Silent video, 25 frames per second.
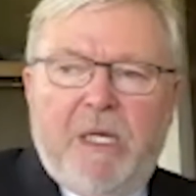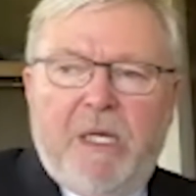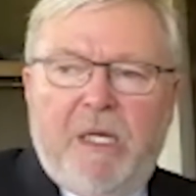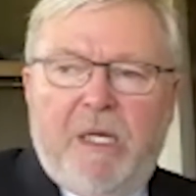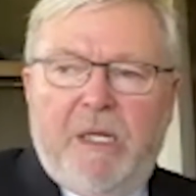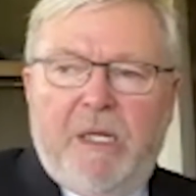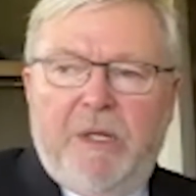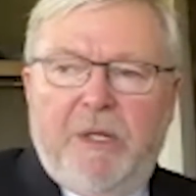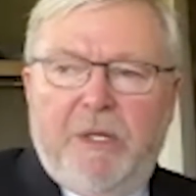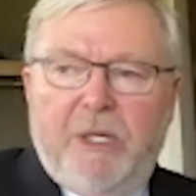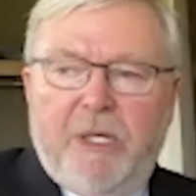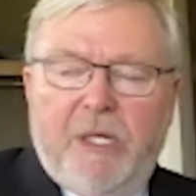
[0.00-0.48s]

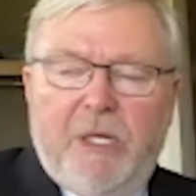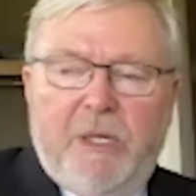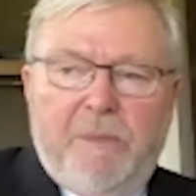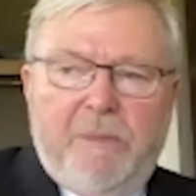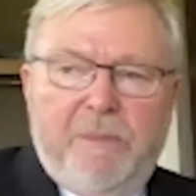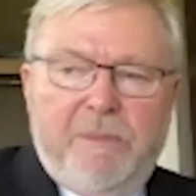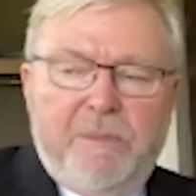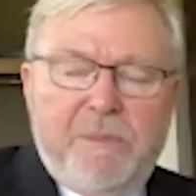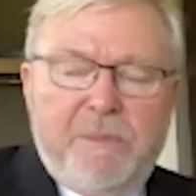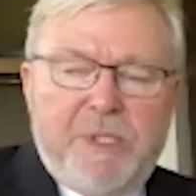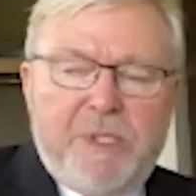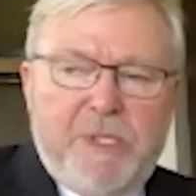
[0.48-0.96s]

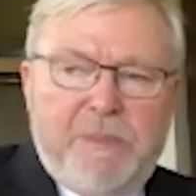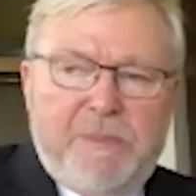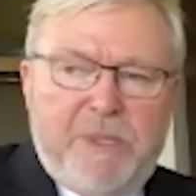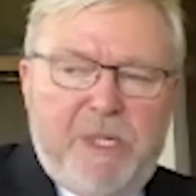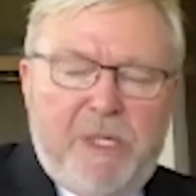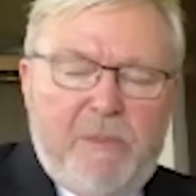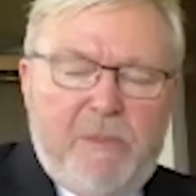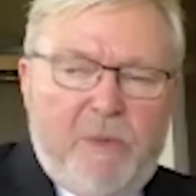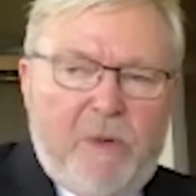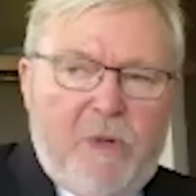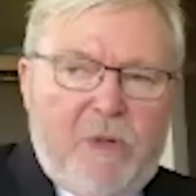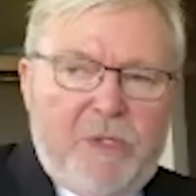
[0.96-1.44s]
in
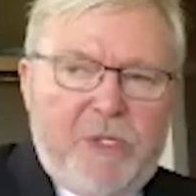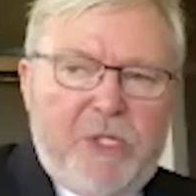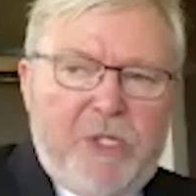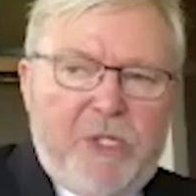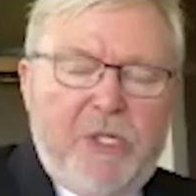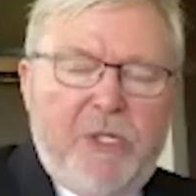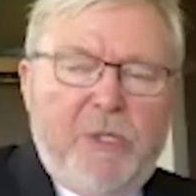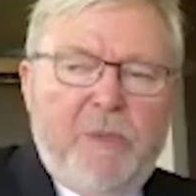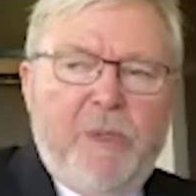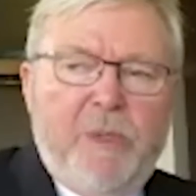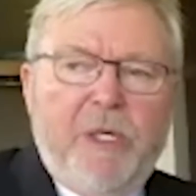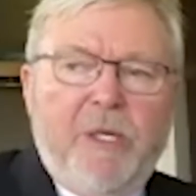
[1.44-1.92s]
September,
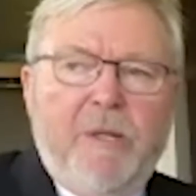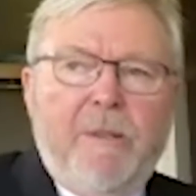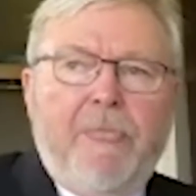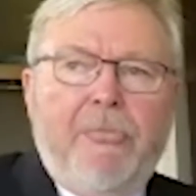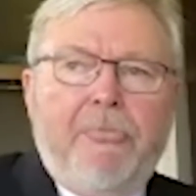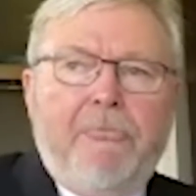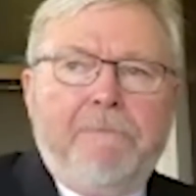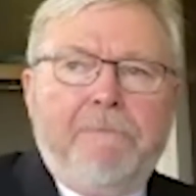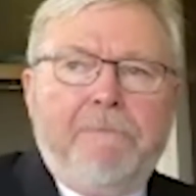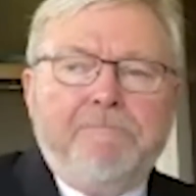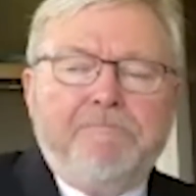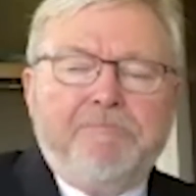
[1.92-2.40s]
October,
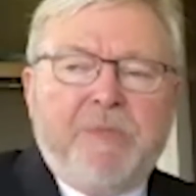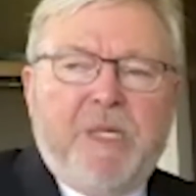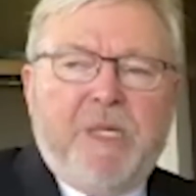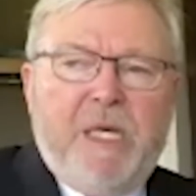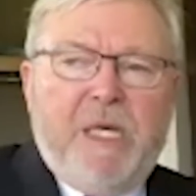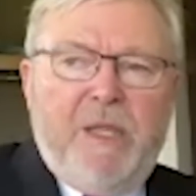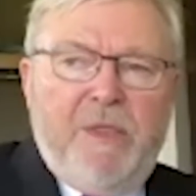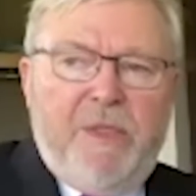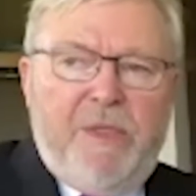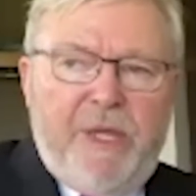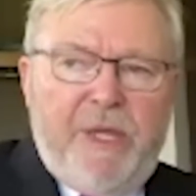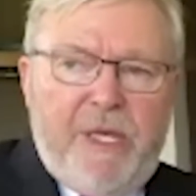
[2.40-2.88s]

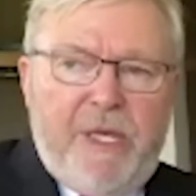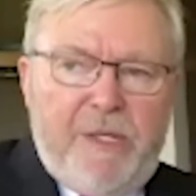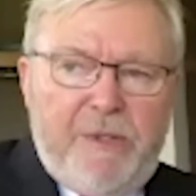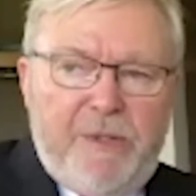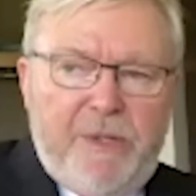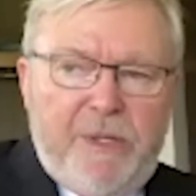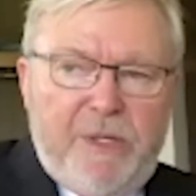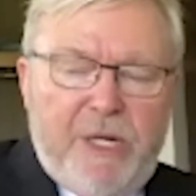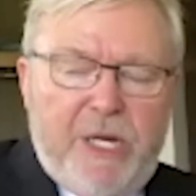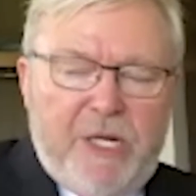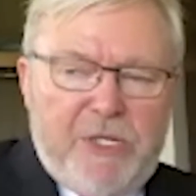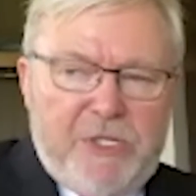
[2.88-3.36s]
and
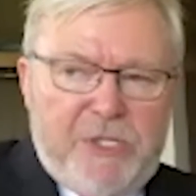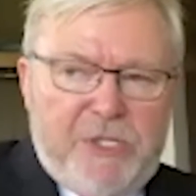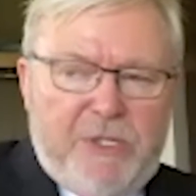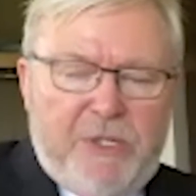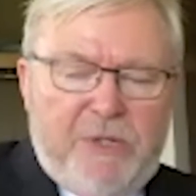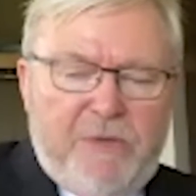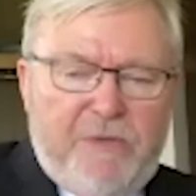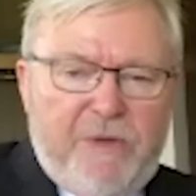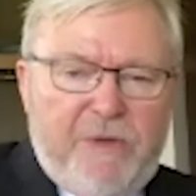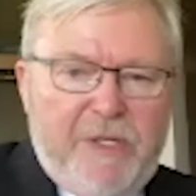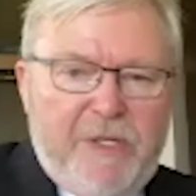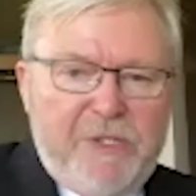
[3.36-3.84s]
then the
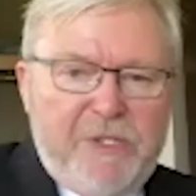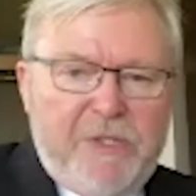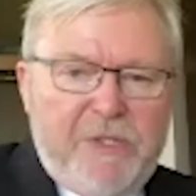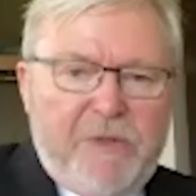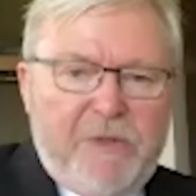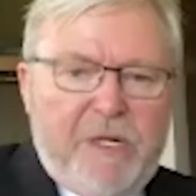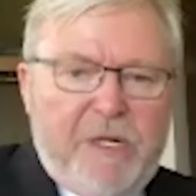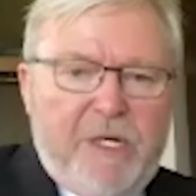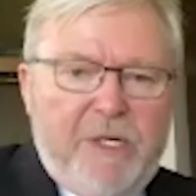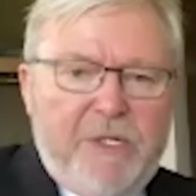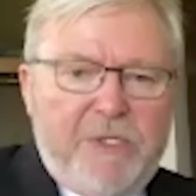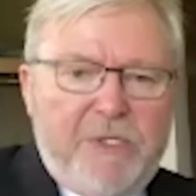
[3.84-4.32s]
national defense
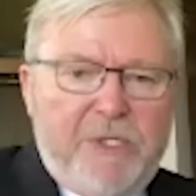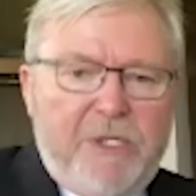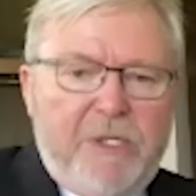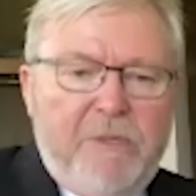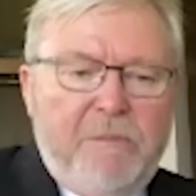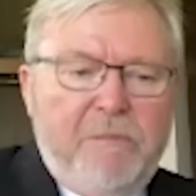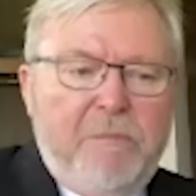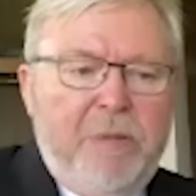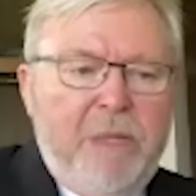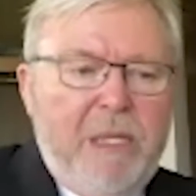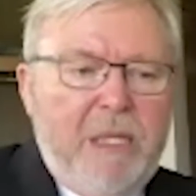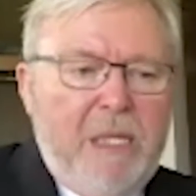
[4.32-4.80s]

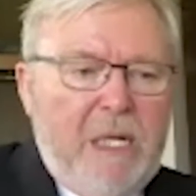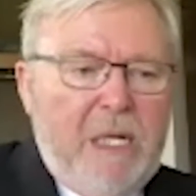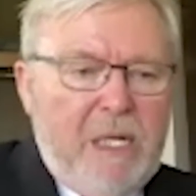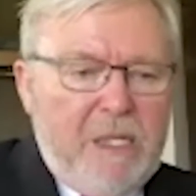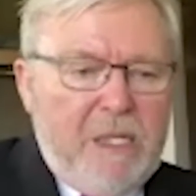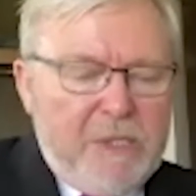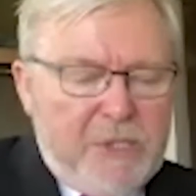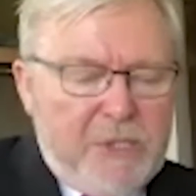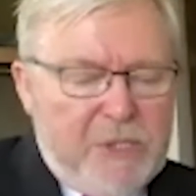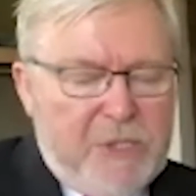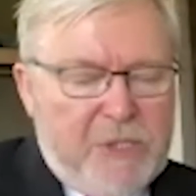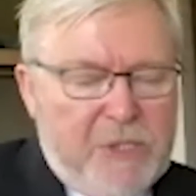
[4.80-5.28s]
strategy,
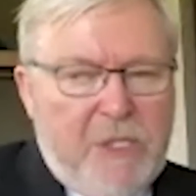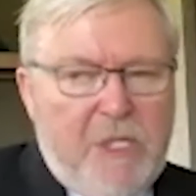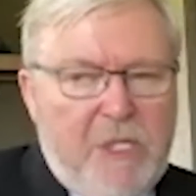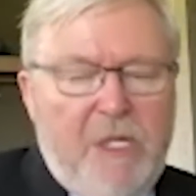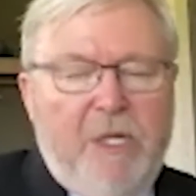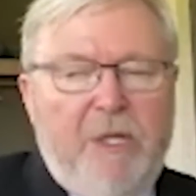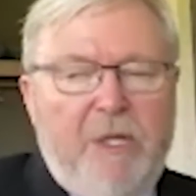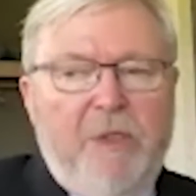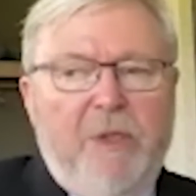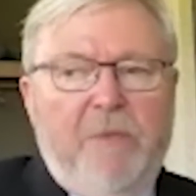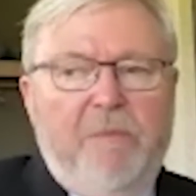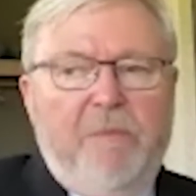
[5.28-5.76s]
plus
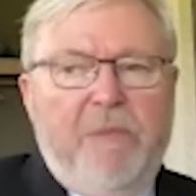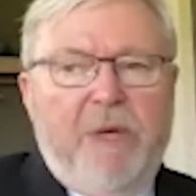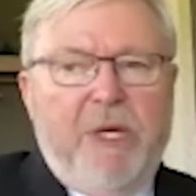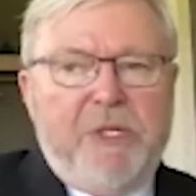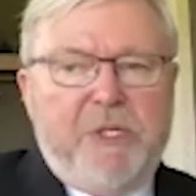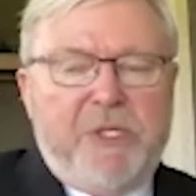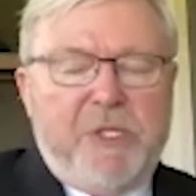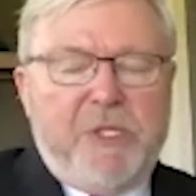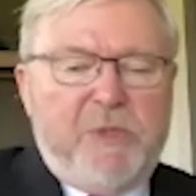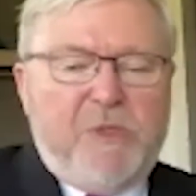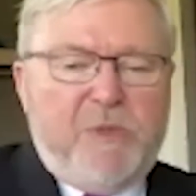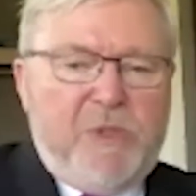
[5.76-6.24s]
the
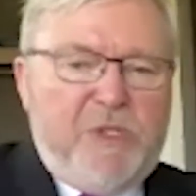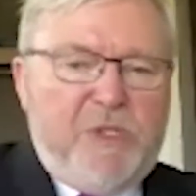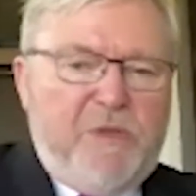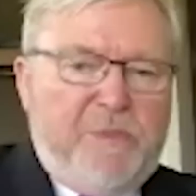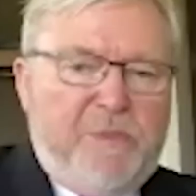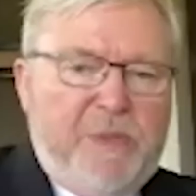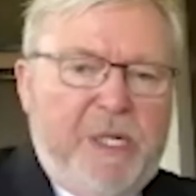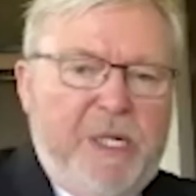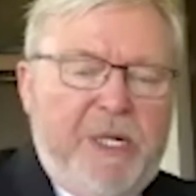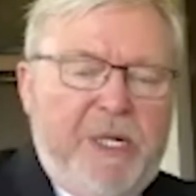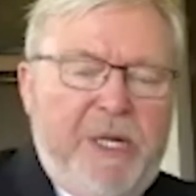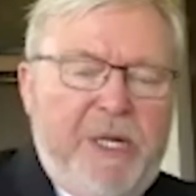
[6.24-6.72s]
measures which
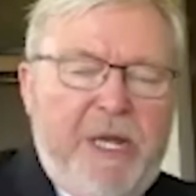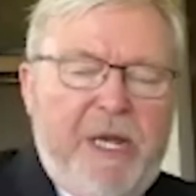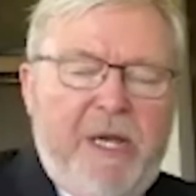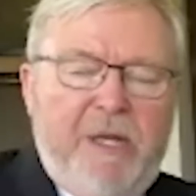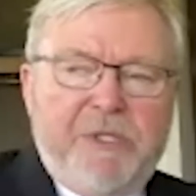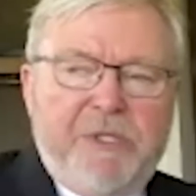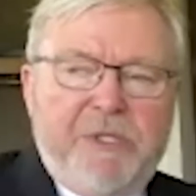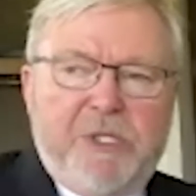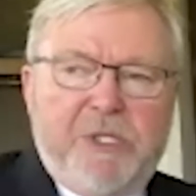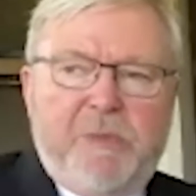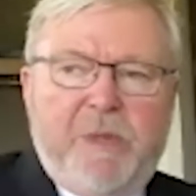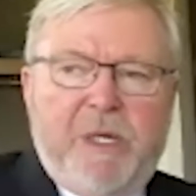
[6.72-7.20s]
have been
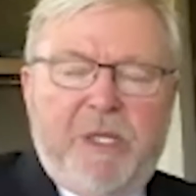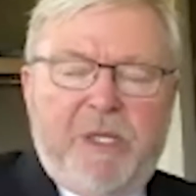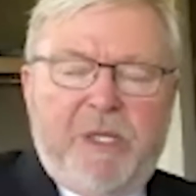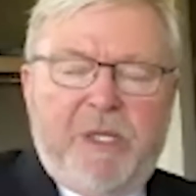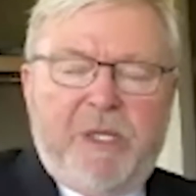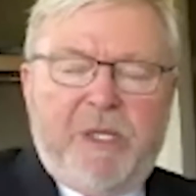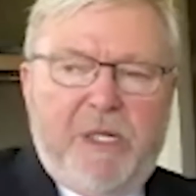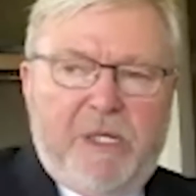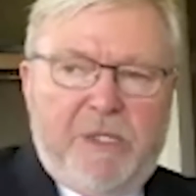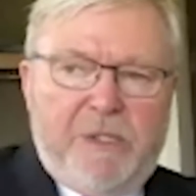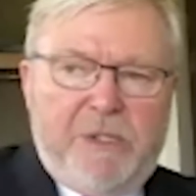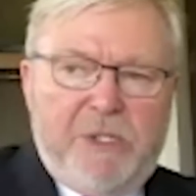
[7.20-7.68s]
announced by the
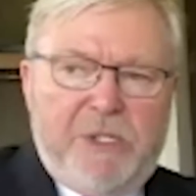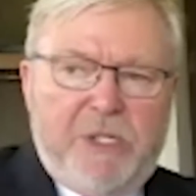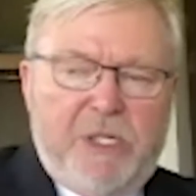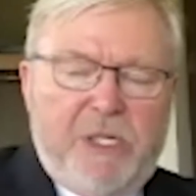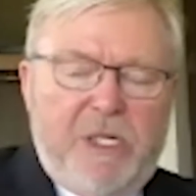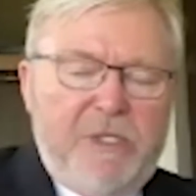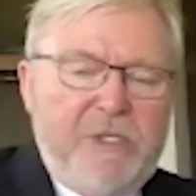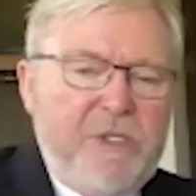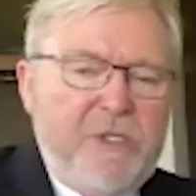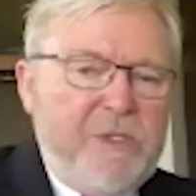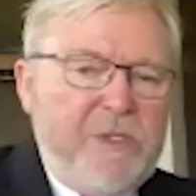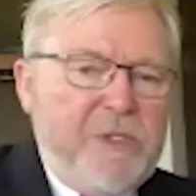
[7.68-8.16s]
United
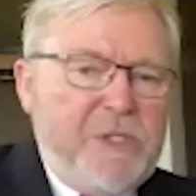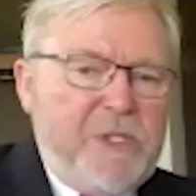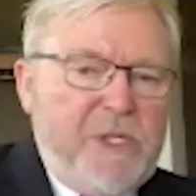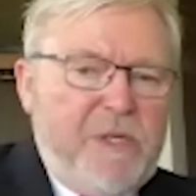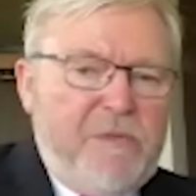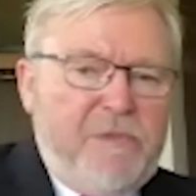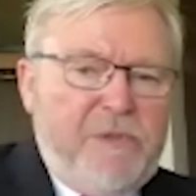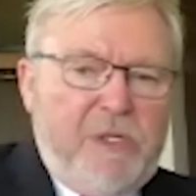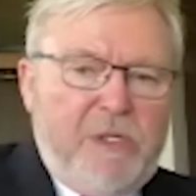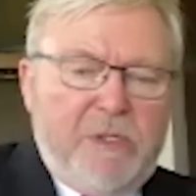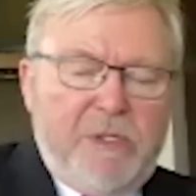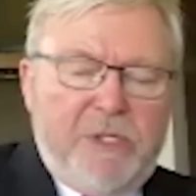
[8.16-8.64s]
States on
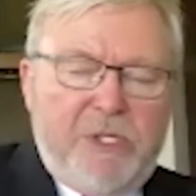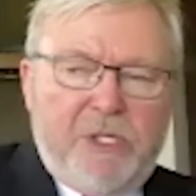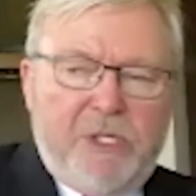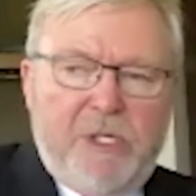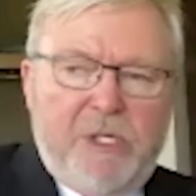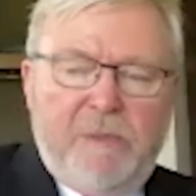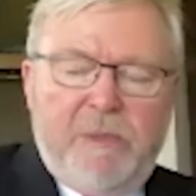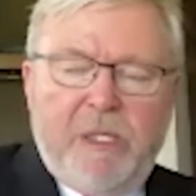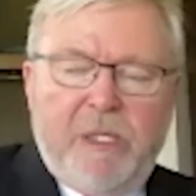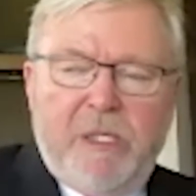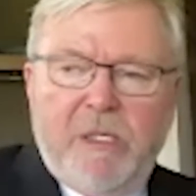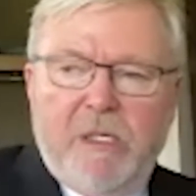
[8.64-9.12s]
7
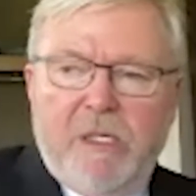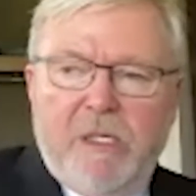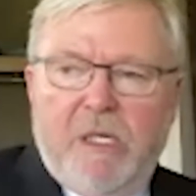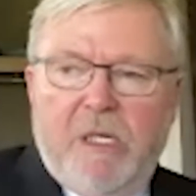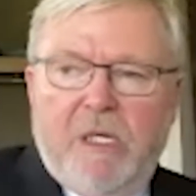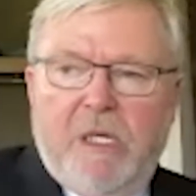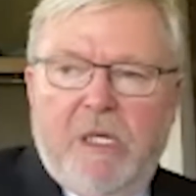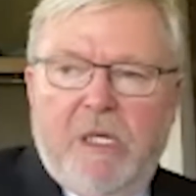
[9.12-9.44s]
October